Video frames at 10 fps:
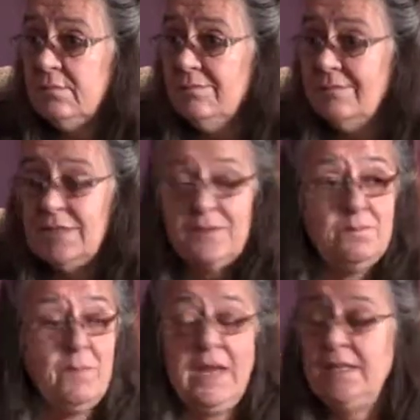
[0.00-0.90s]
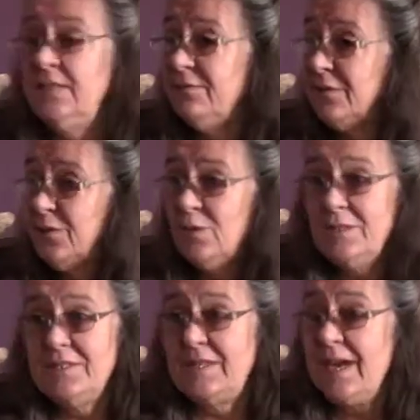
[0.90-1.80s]
There's many different tools
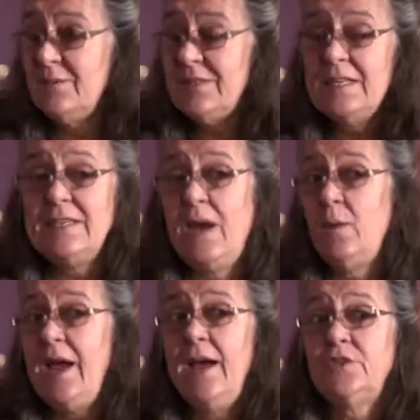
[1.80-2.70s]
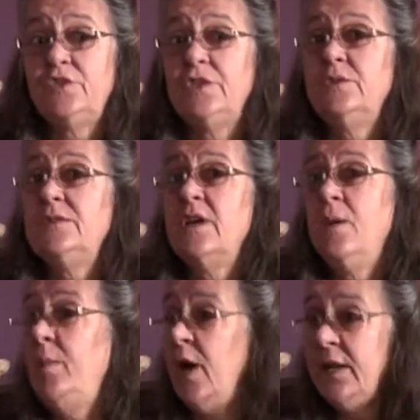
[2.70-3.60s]
of dowsing, and now we're actually using our
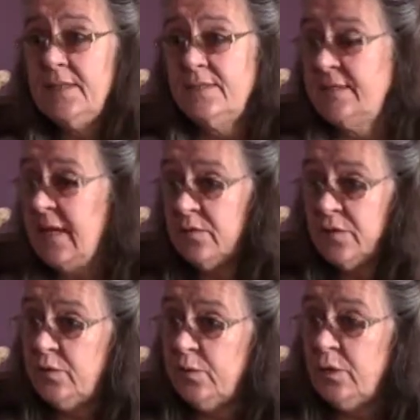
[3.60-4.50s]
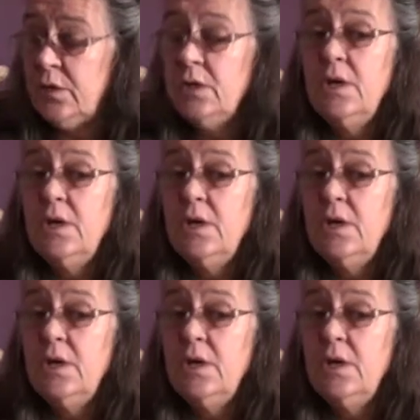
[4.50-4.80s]
body as a dowsing tool